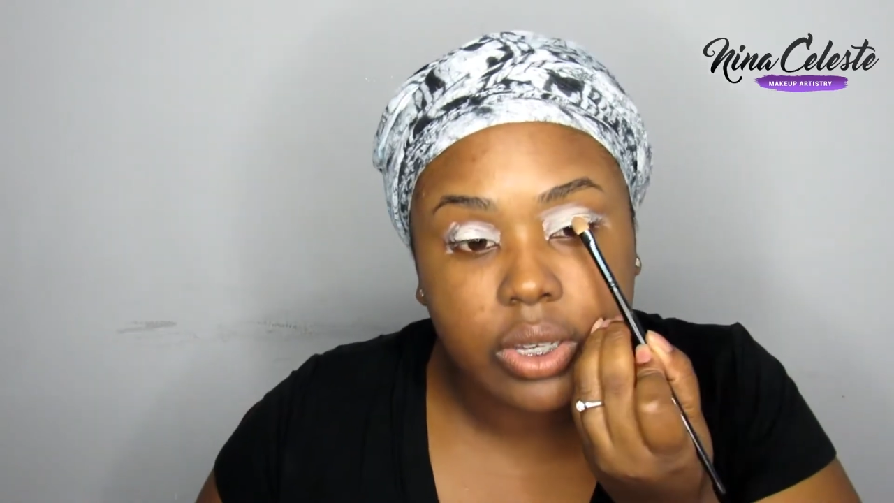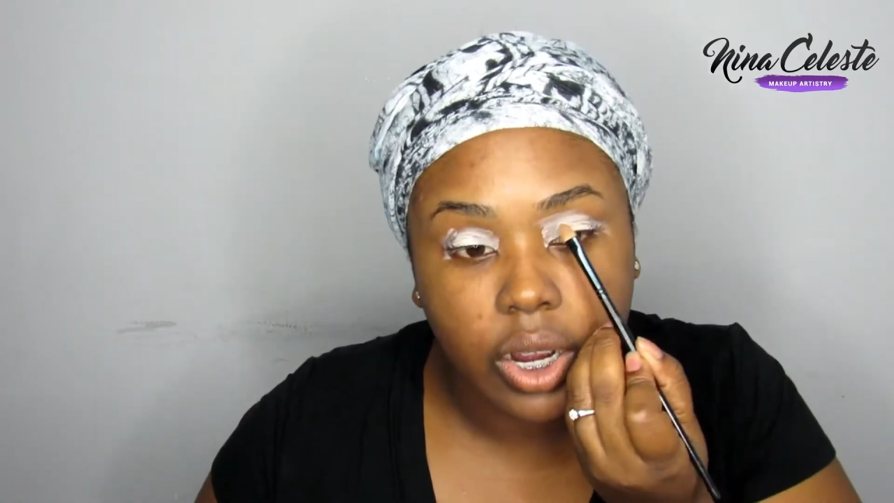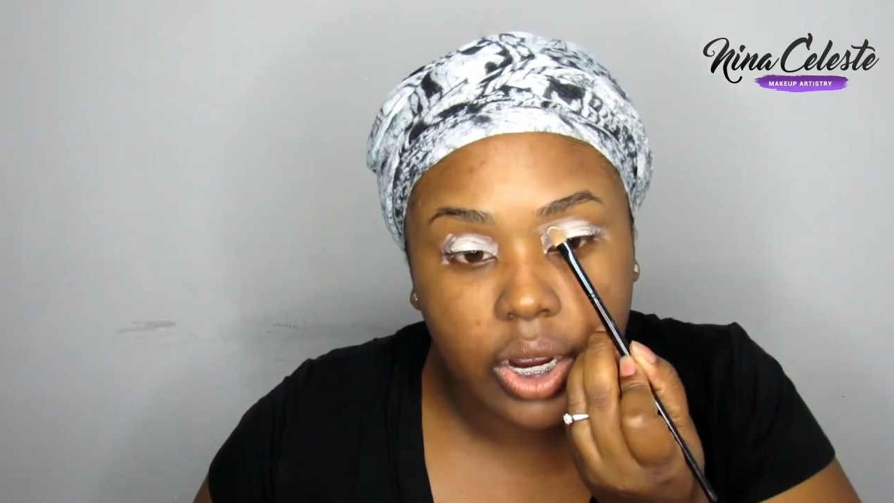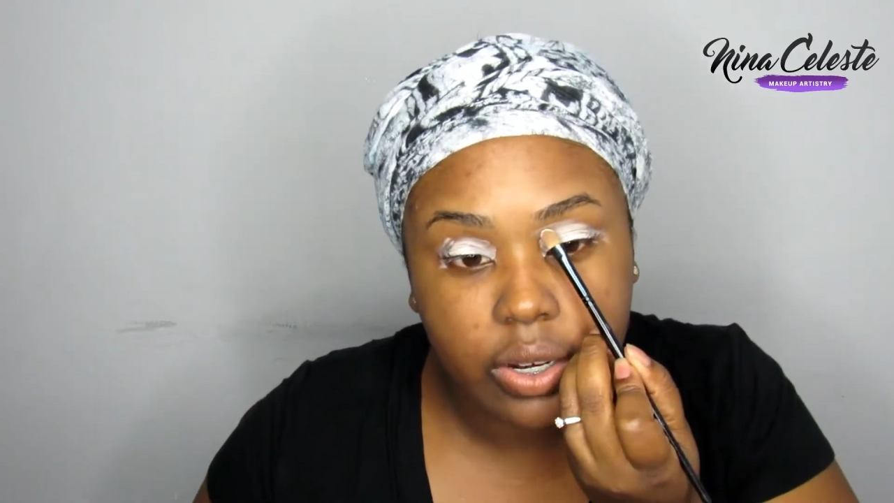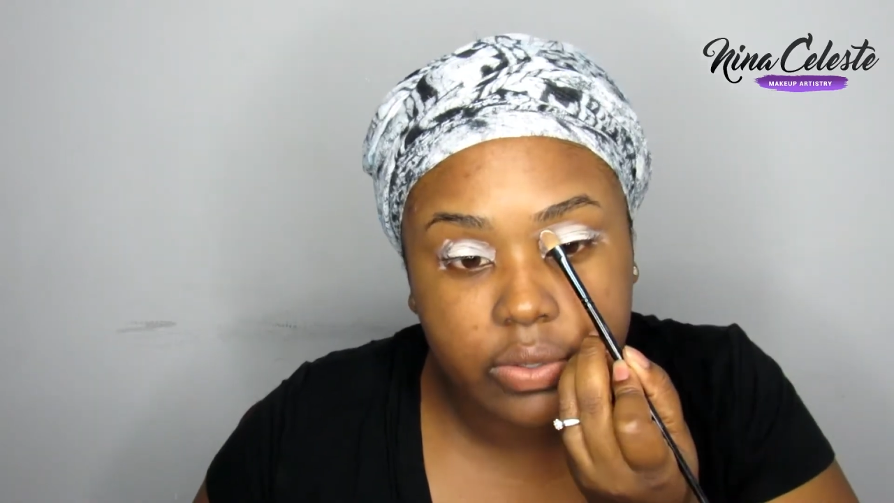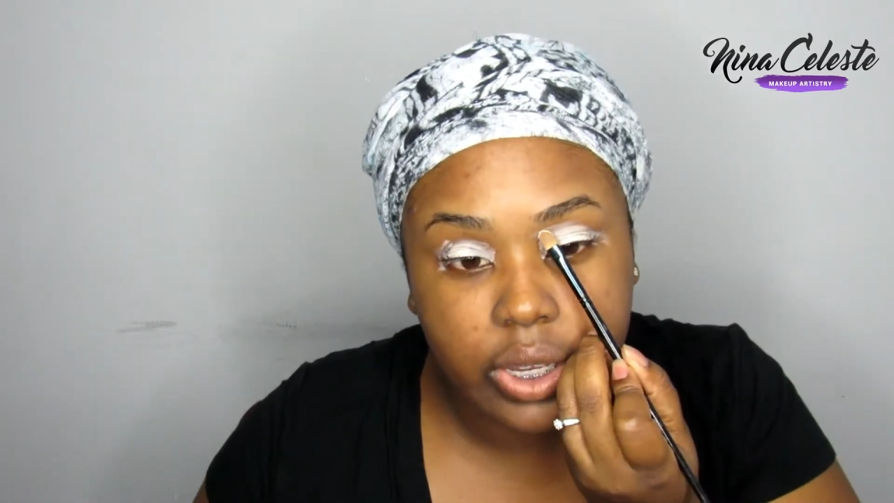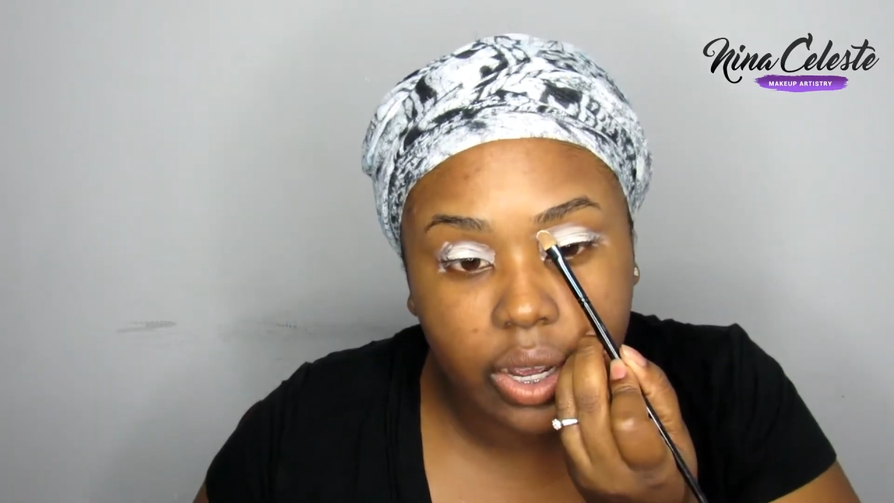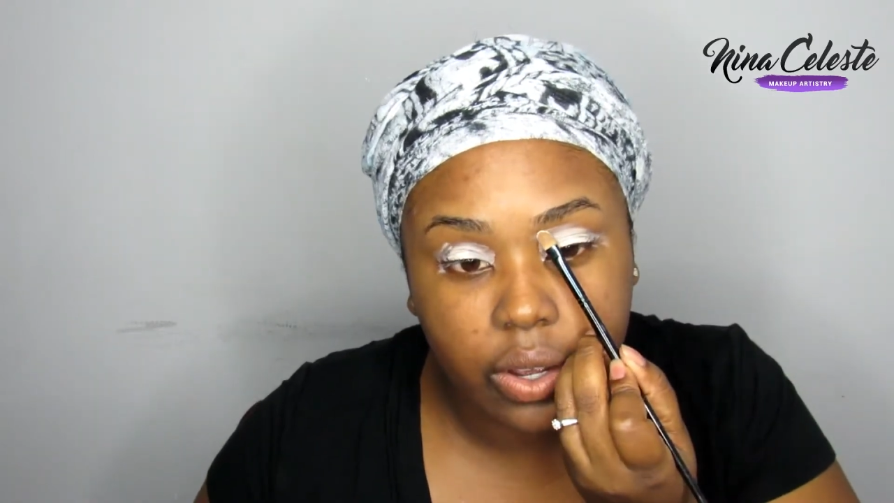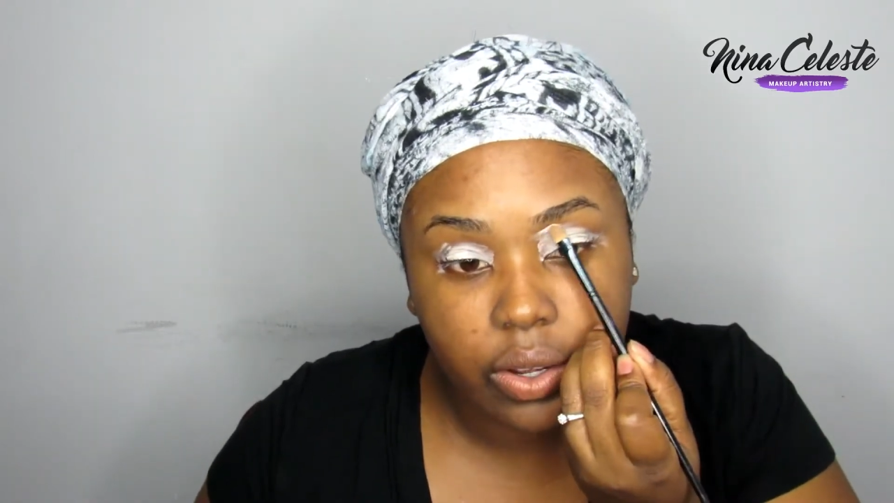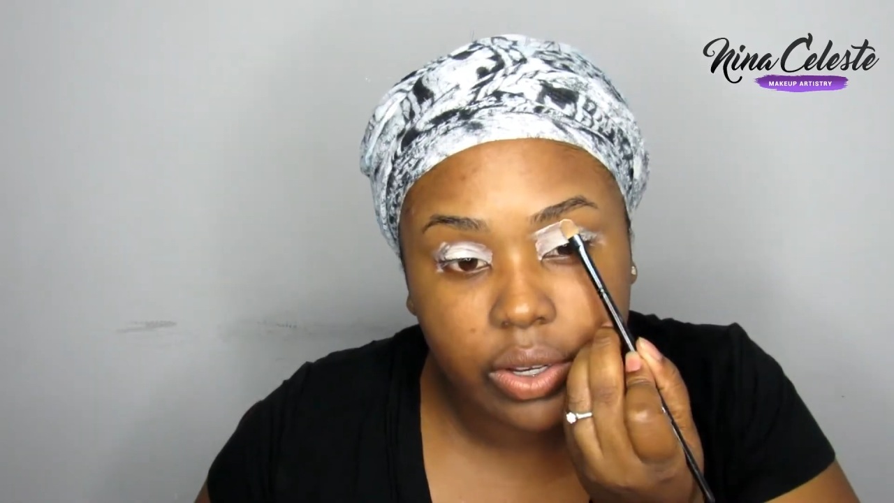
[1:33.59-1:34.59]
carves
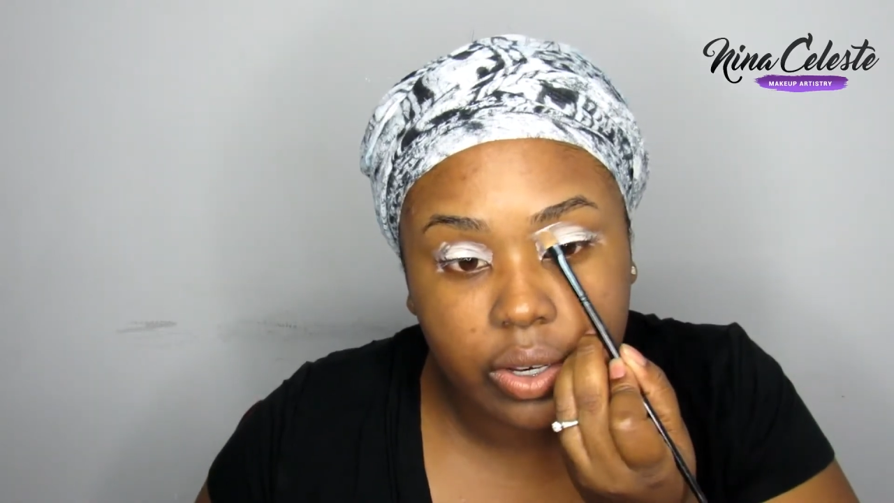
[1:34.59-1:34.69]
out